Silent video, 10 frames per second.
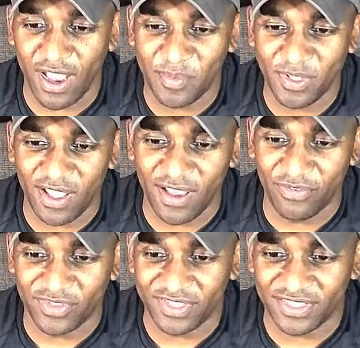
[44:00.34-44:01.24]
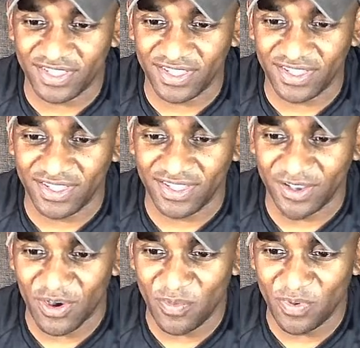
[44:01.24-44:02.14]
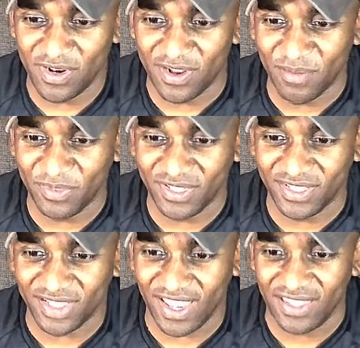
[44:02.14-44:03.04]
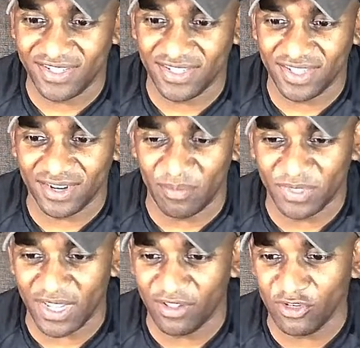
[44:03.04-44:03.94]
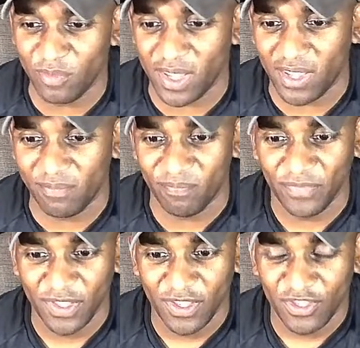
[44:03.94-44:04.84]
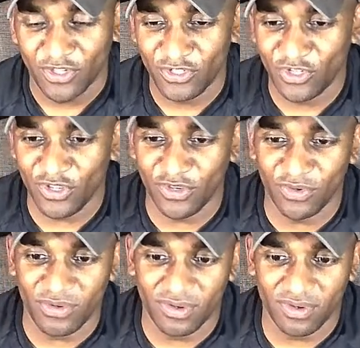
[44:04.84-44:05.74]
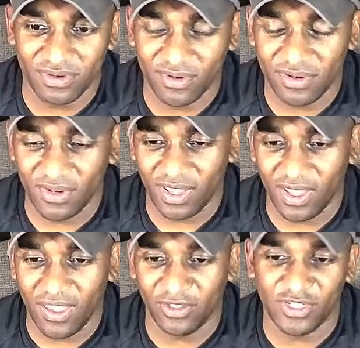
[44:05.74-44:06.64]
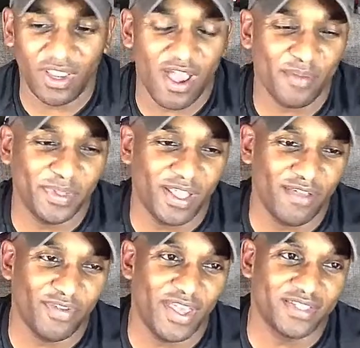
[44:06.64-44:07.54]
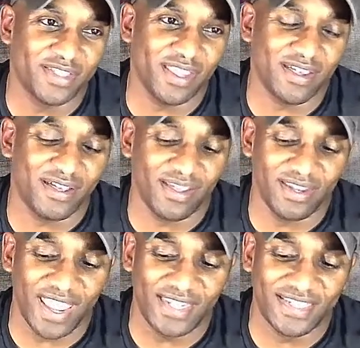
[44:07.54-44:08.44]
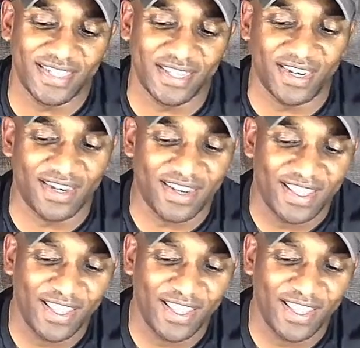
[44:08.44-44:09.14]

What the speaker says: Hobby Life. Let's see. Opening up to this A10. I'm telling you, man, dude. LJ Hobby Life has an A10.